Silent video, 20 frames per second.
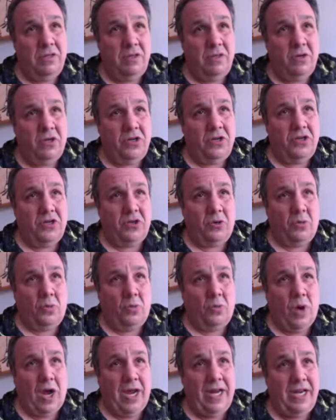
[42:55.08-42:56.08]
because you're
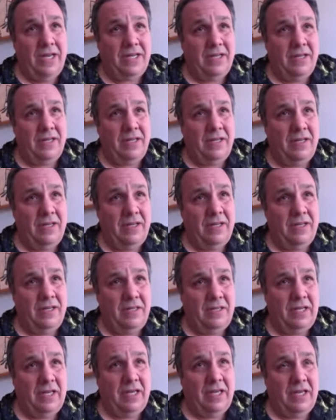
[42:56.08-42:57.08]
white.
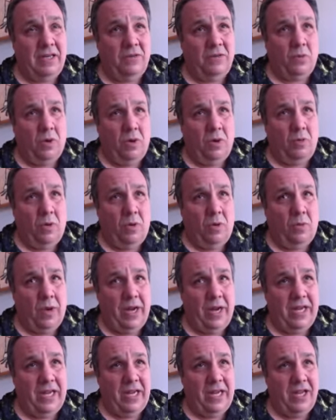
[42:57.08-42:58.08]
Like, why
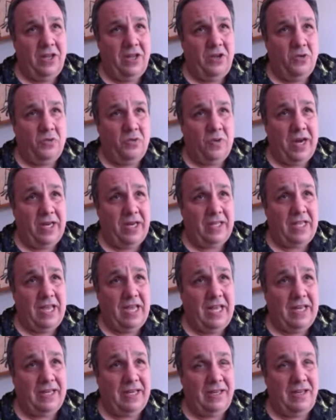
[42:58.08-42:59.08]
can't you write
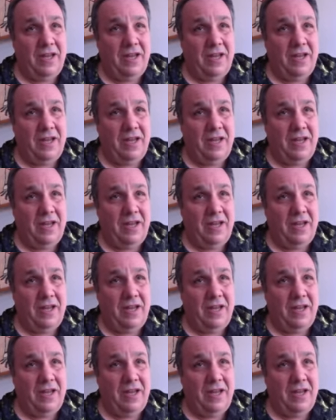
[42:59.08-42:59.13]
that?